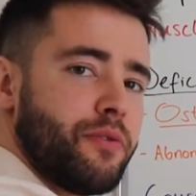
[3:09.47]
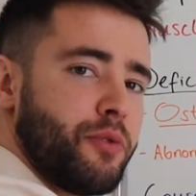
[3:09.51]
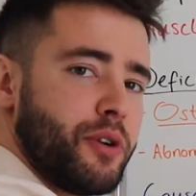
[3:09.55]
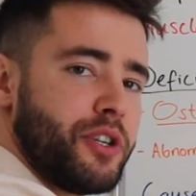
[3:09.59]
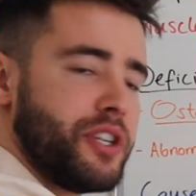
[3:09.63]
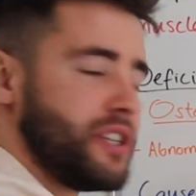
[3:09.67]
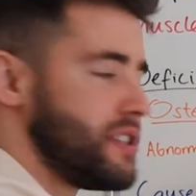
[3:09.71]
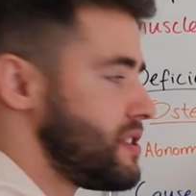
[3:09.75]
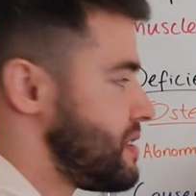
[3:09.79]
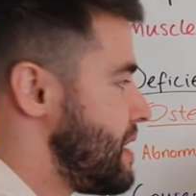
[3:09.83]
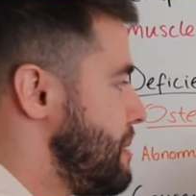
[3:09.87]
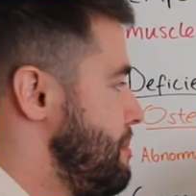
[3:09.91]

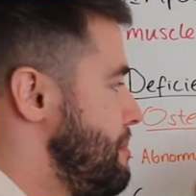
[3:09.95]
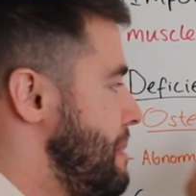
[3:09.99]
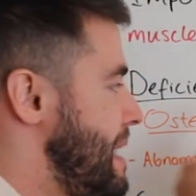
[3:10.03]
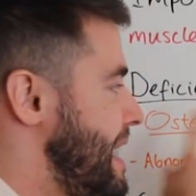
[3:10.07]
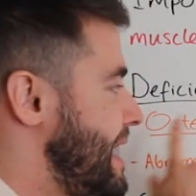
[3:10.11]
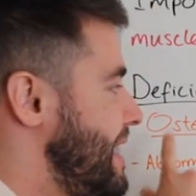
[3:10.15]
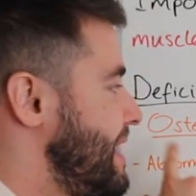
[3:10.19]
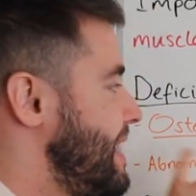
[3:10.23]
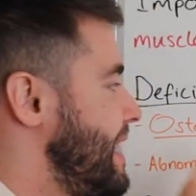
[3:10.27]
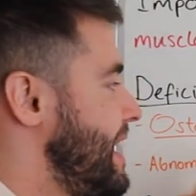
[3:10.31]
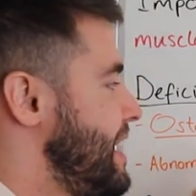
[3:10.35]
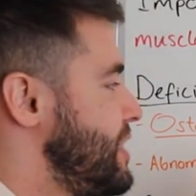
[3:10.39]
which is the
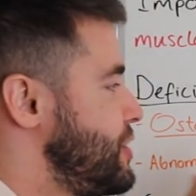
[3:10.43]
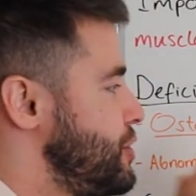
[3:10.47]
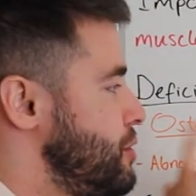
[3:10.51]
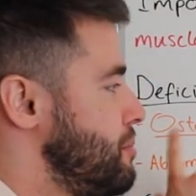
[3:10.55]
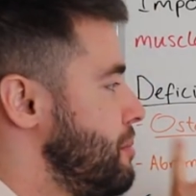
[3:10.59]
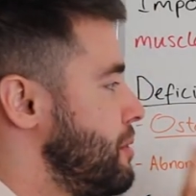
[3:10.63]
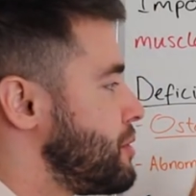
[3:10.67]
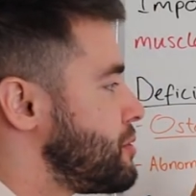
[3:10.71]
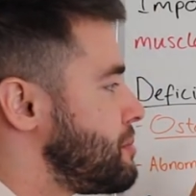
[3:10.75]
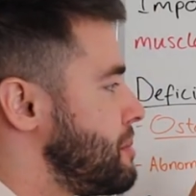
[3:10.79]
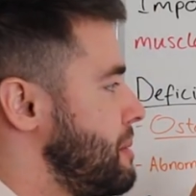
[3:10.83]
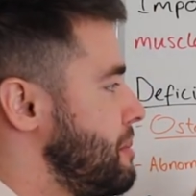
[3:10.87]
main issue
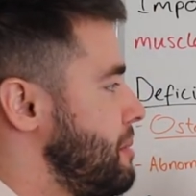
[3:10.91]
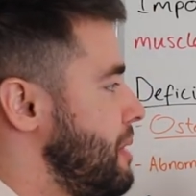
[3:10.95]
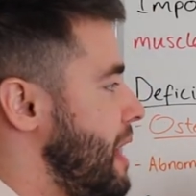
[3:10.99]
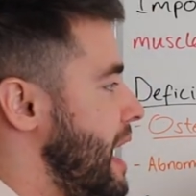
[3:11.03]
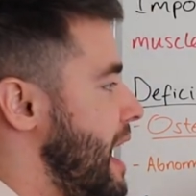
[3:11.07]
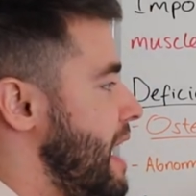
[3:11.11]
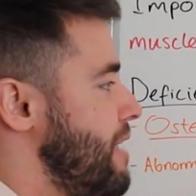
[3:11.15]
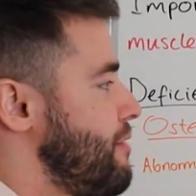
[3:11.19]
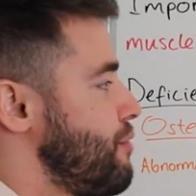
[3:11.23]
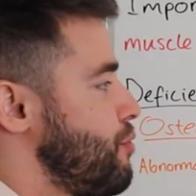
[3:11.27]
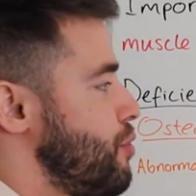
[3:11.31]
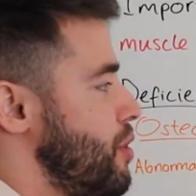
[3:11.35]
most people
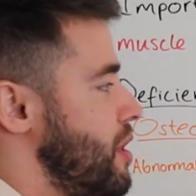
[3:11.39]
have,